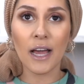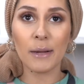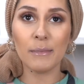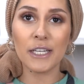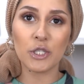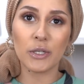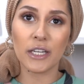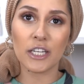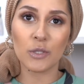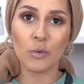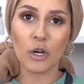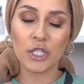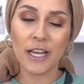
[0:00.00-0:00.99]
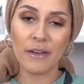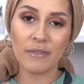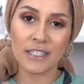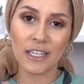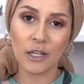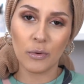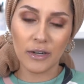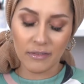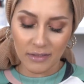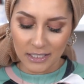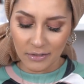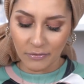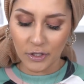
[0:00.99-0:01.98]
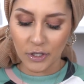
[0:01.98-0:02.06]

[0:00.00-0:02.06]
I'm literally going to swatch every single one of these for